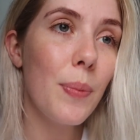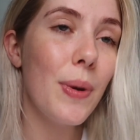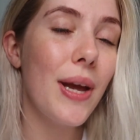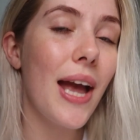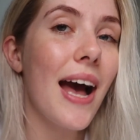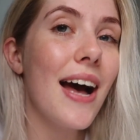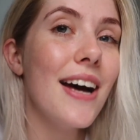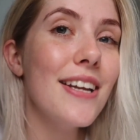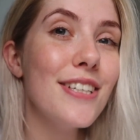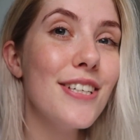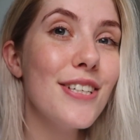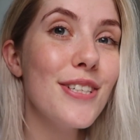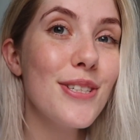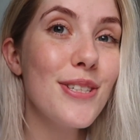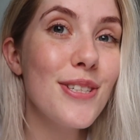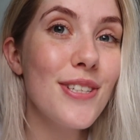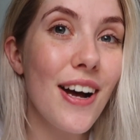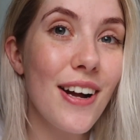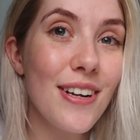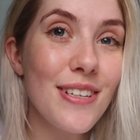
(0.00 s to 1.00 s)
We had
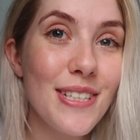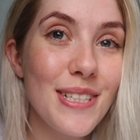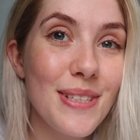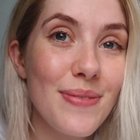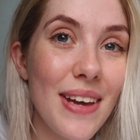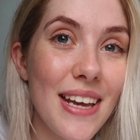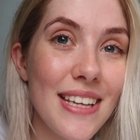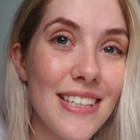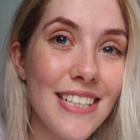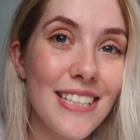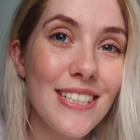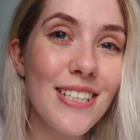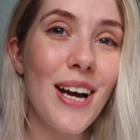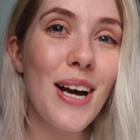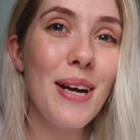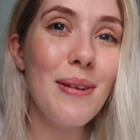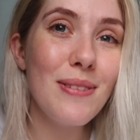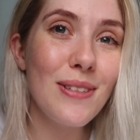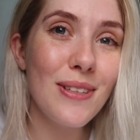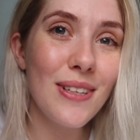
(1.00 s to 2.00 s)
such an amazing
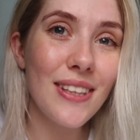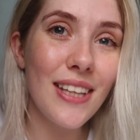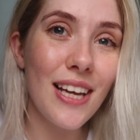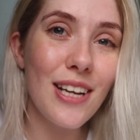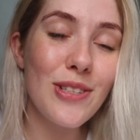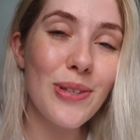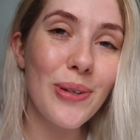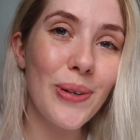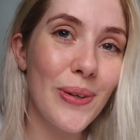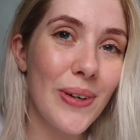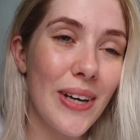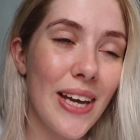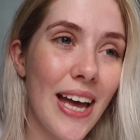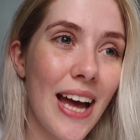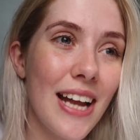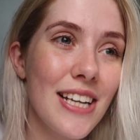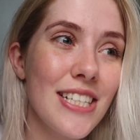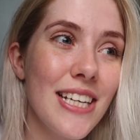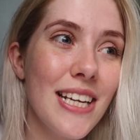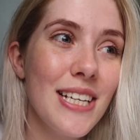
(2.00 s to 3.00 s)
time doing that tour. It
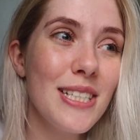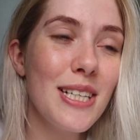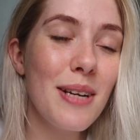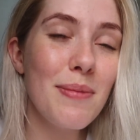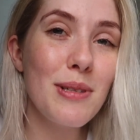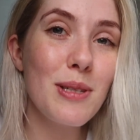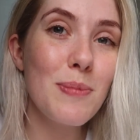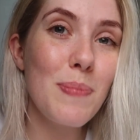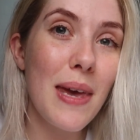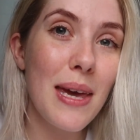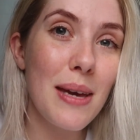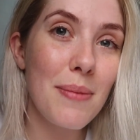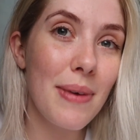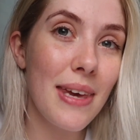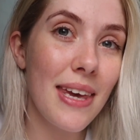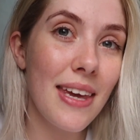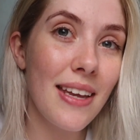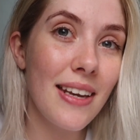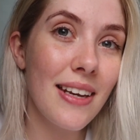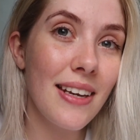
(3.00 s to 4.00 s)
actually ended up just being
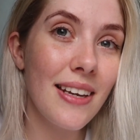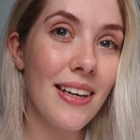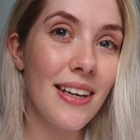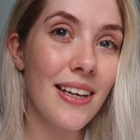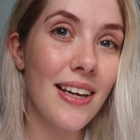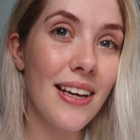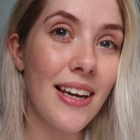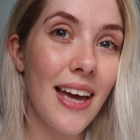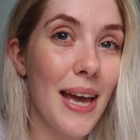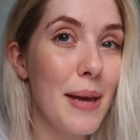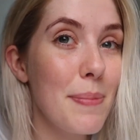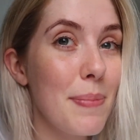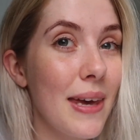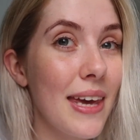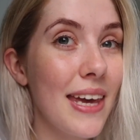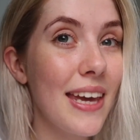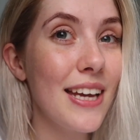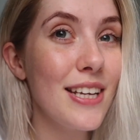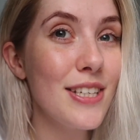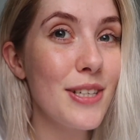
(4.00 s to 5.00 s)
me and
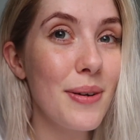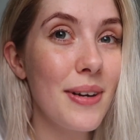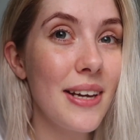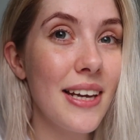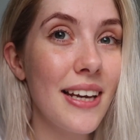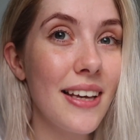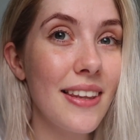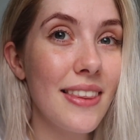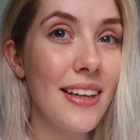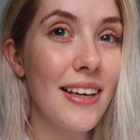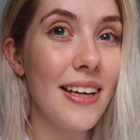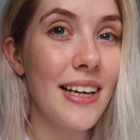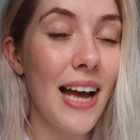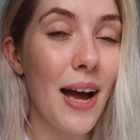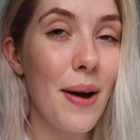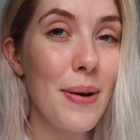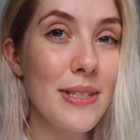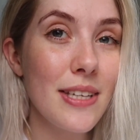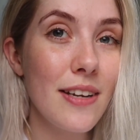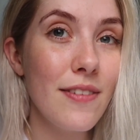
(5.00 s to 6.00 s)
KP doing the
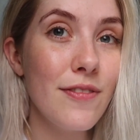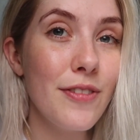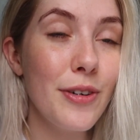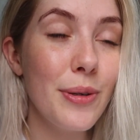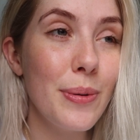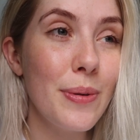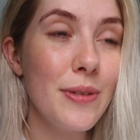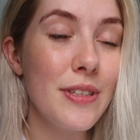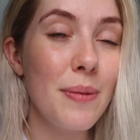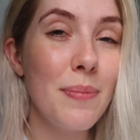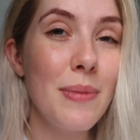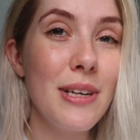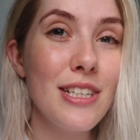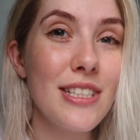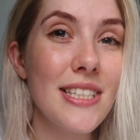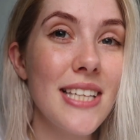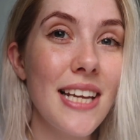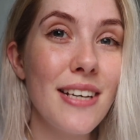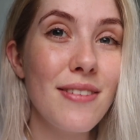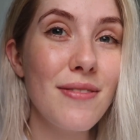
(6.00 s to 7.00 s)
Kawasan Falls, and we
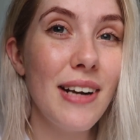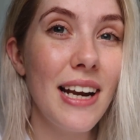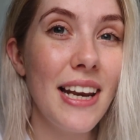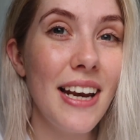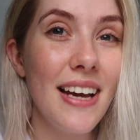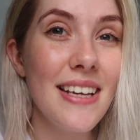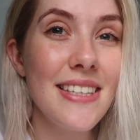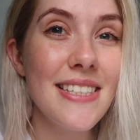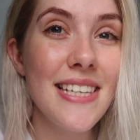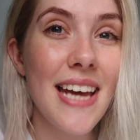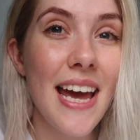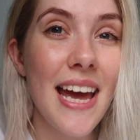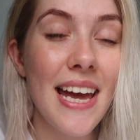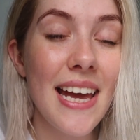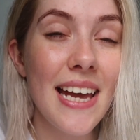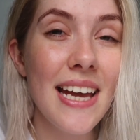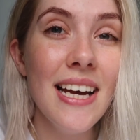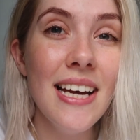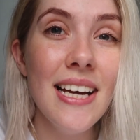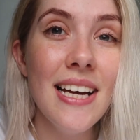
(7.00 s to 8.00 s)
just had a really nice
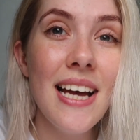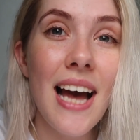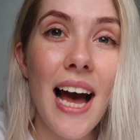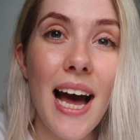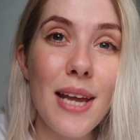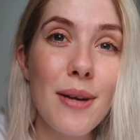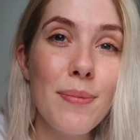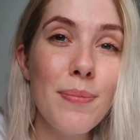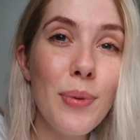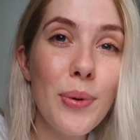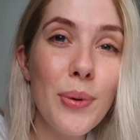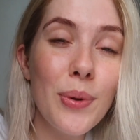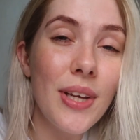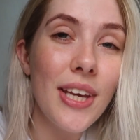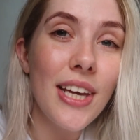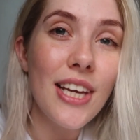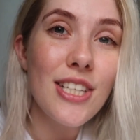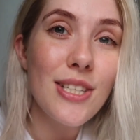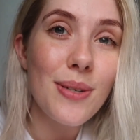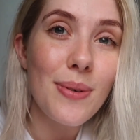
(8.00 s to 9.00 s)
day and
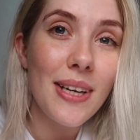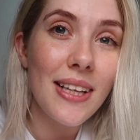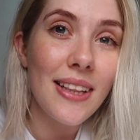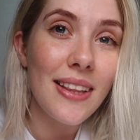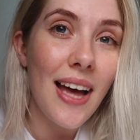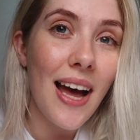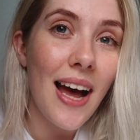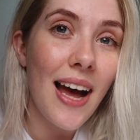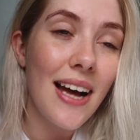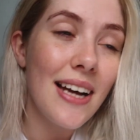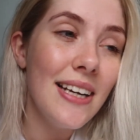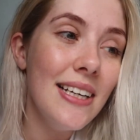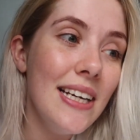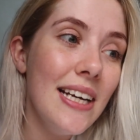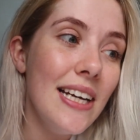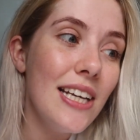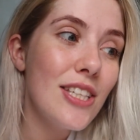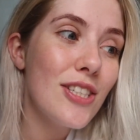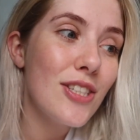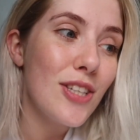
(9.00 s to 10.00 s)
morning doing that.
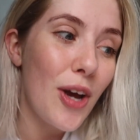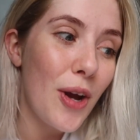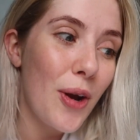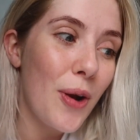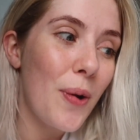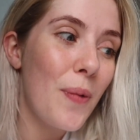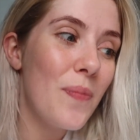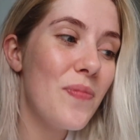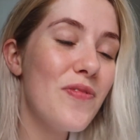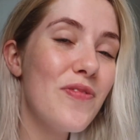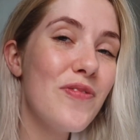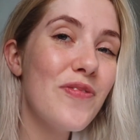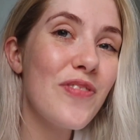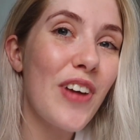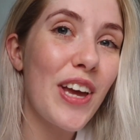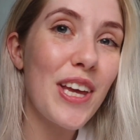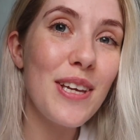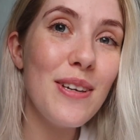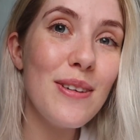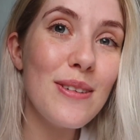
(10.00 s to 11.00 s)
So
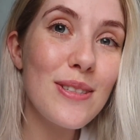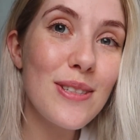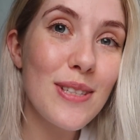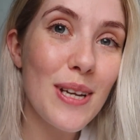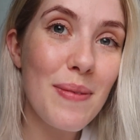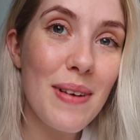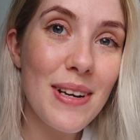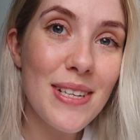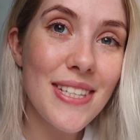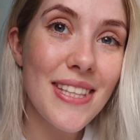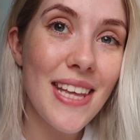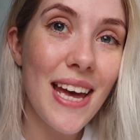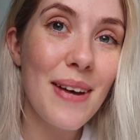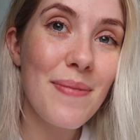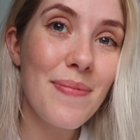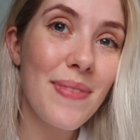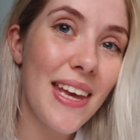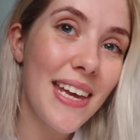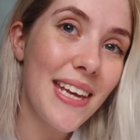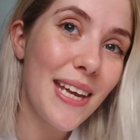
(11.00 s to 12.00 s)
thank you so much to
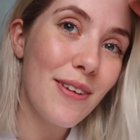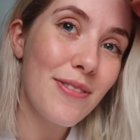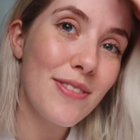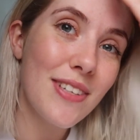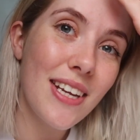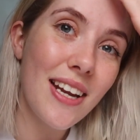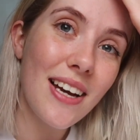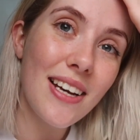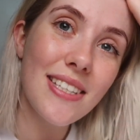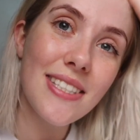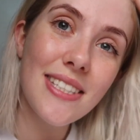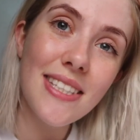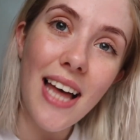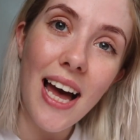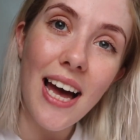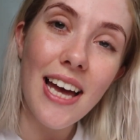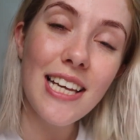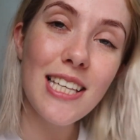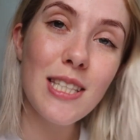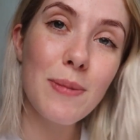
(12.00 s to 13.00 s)
them. They gifted us
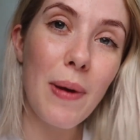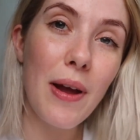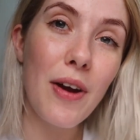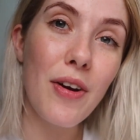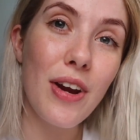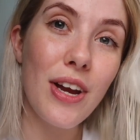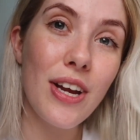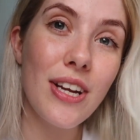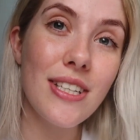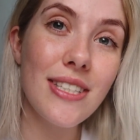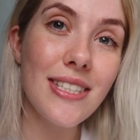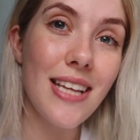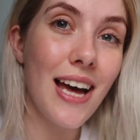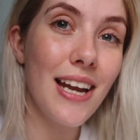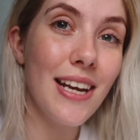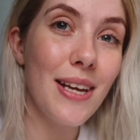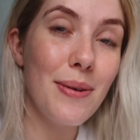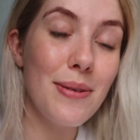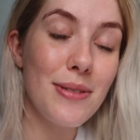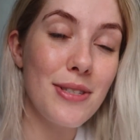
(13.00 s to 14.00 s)
that experience
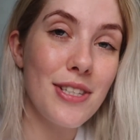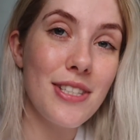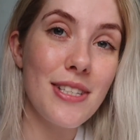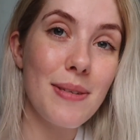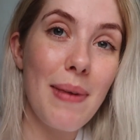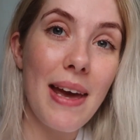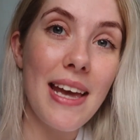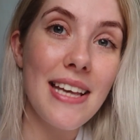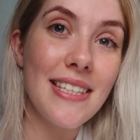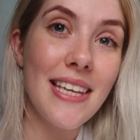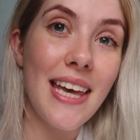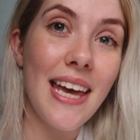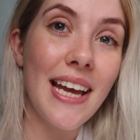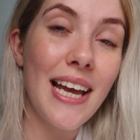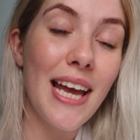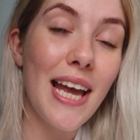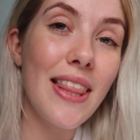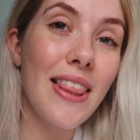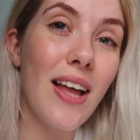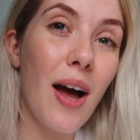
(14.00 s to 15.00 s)
and it was just
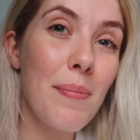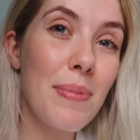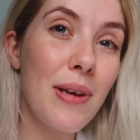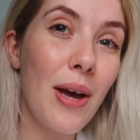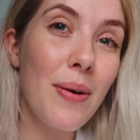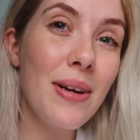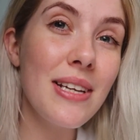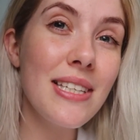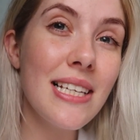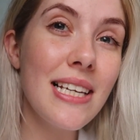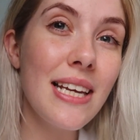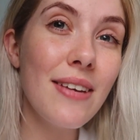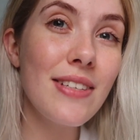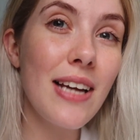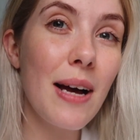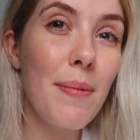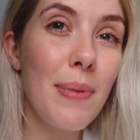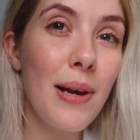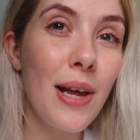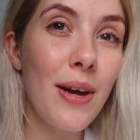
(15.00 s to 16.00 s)
amazing. I'm going to leave
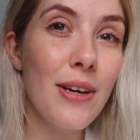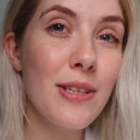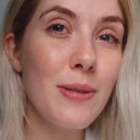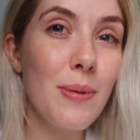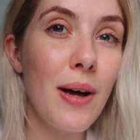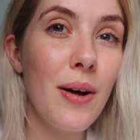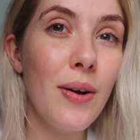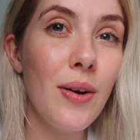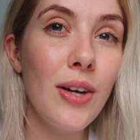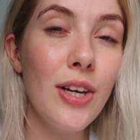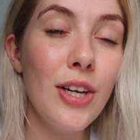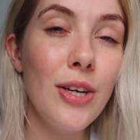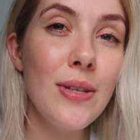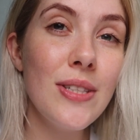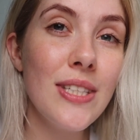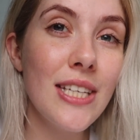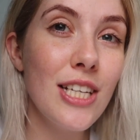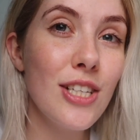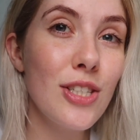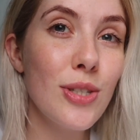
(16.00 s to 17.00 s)
down below as well
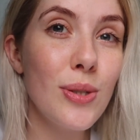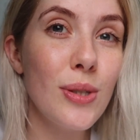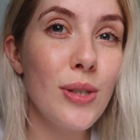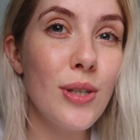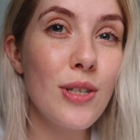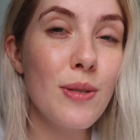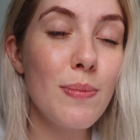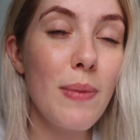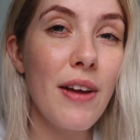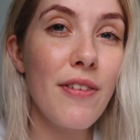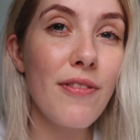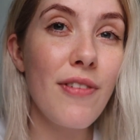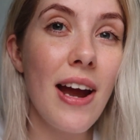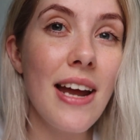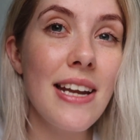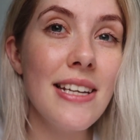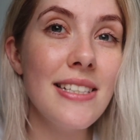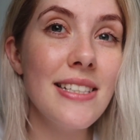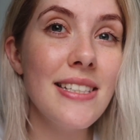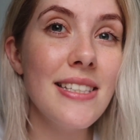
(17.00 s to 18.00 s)
Lucy and George, my
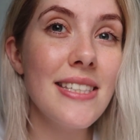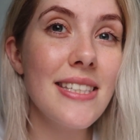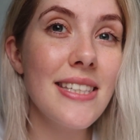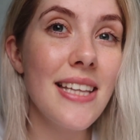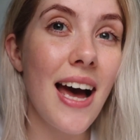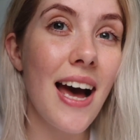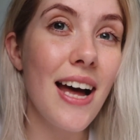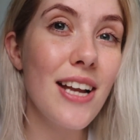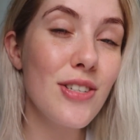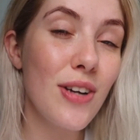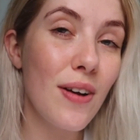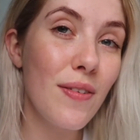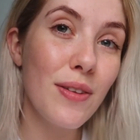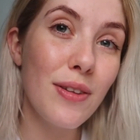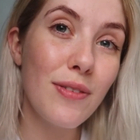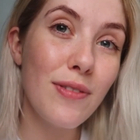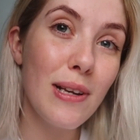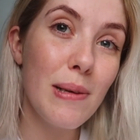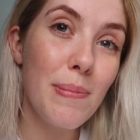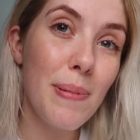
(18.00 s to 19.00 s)
friends that travel
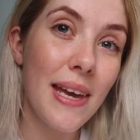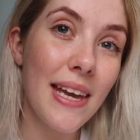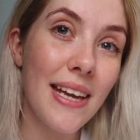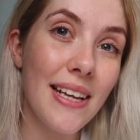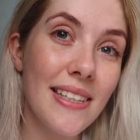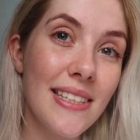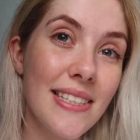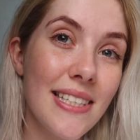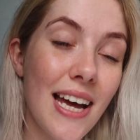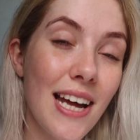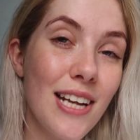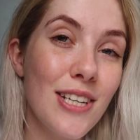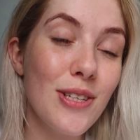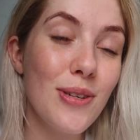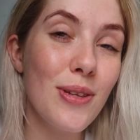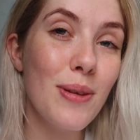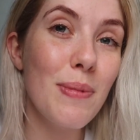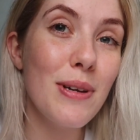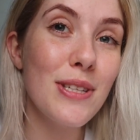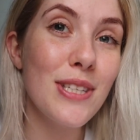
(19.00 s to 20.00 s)
the Philippines and
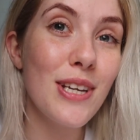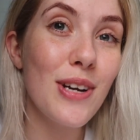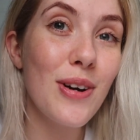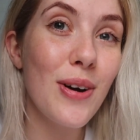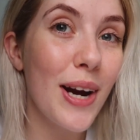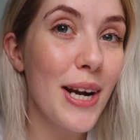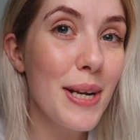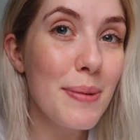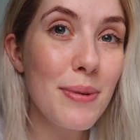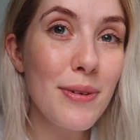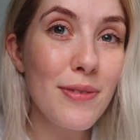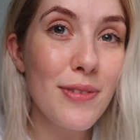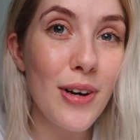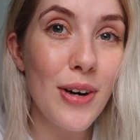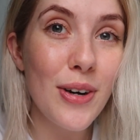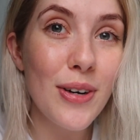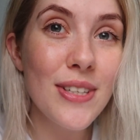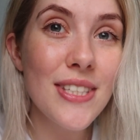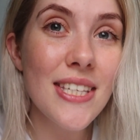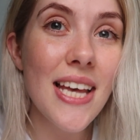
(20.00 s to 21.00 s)
do the most incredible
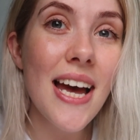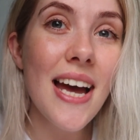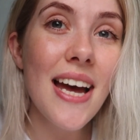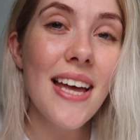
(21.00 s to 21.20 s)
vlogs.